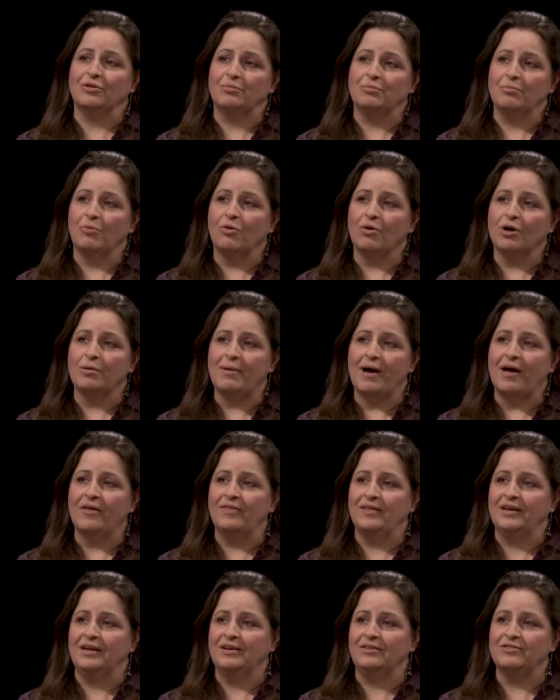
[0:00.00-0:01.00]
learn more about
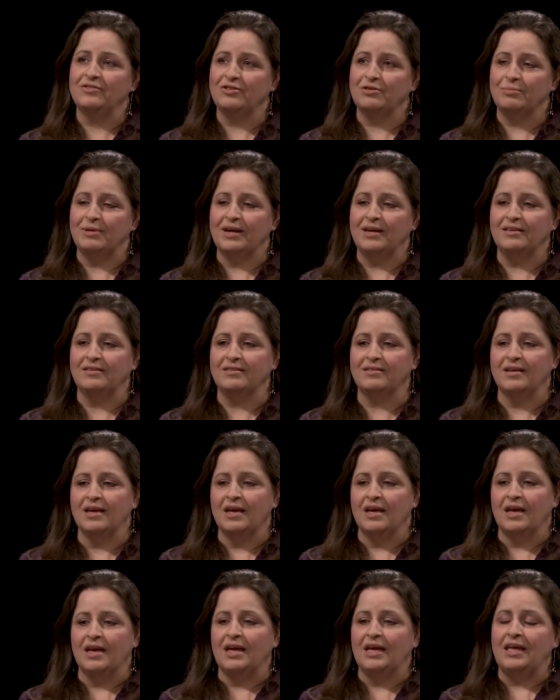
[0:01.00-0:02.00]
the instruments.
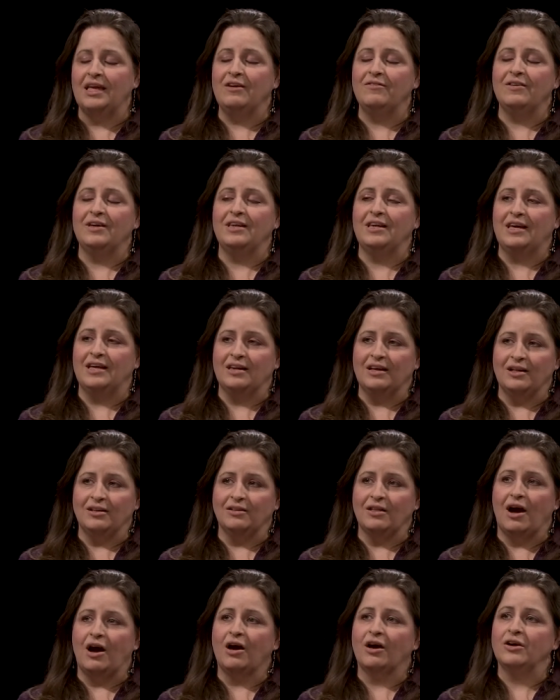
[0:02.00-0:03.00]
Even in a
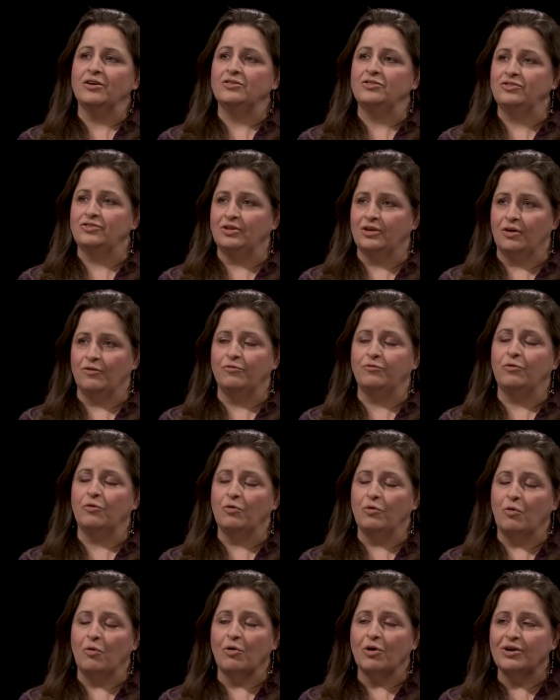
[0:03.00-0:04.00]
large, a
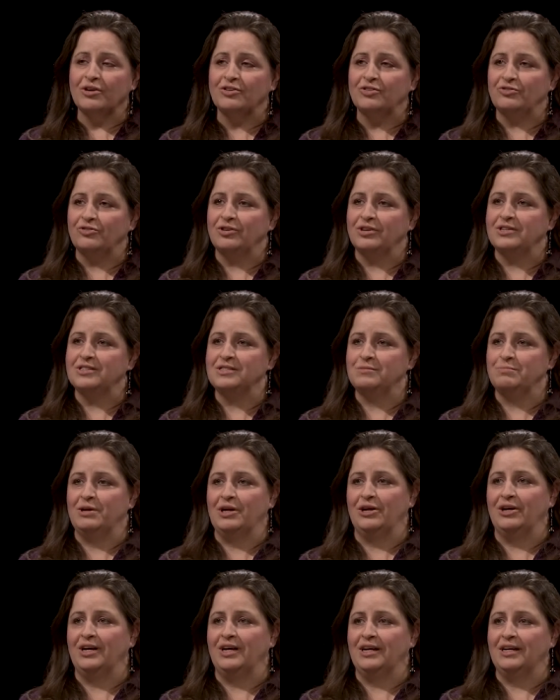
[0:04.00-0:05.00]
full orchestra
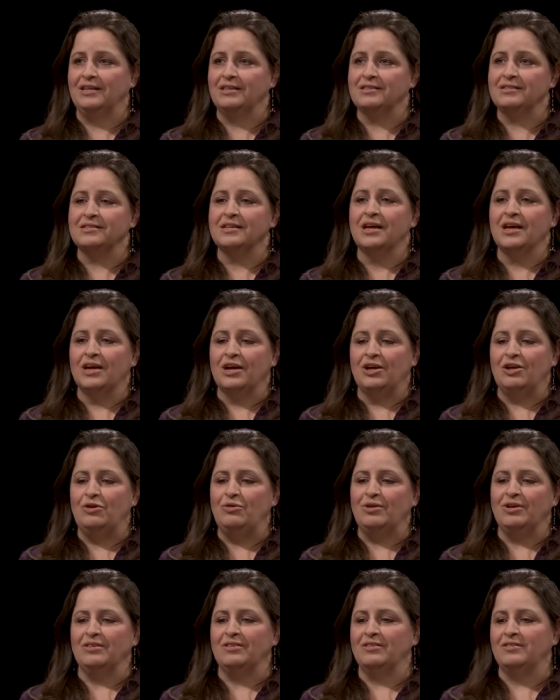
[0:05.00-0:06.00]
experience, you
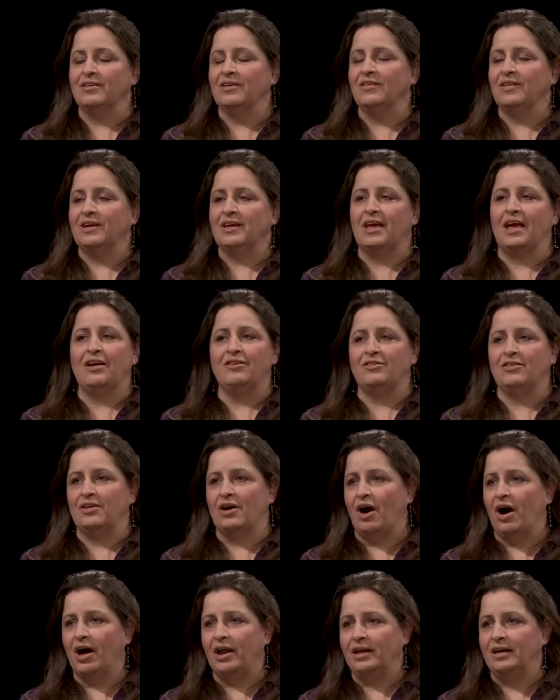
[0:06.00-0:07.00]
can still engage the
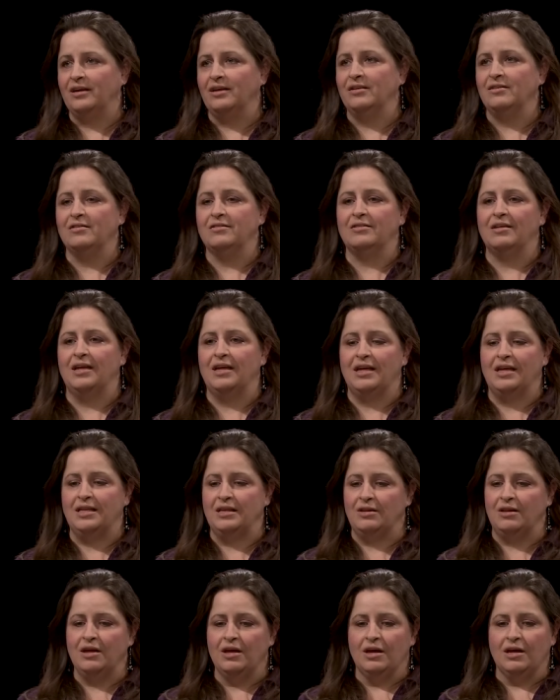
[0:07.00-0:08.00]
audience
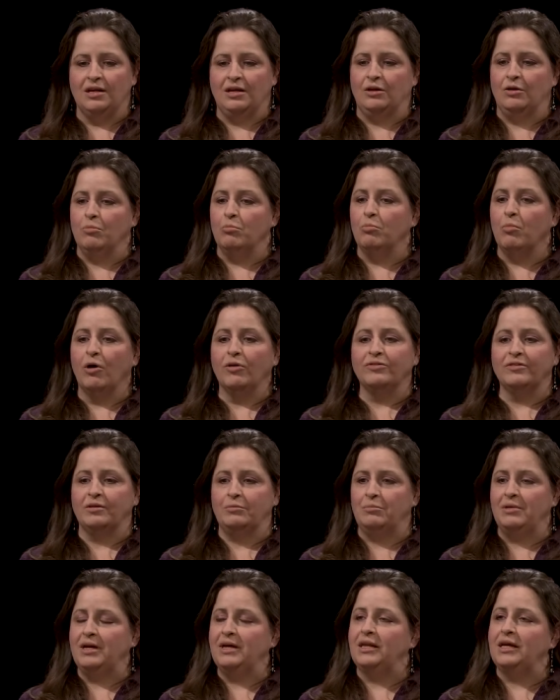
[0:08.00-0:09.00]
in you know,
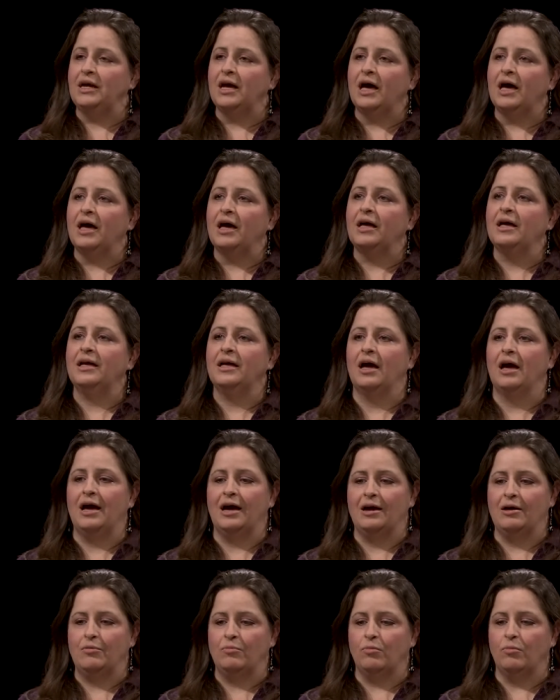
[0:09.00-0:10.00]
multimedia.
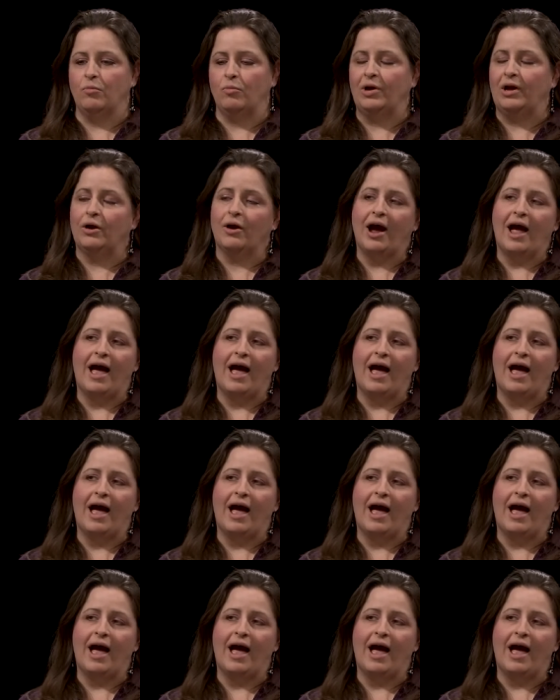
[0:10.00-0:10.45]
Um, we are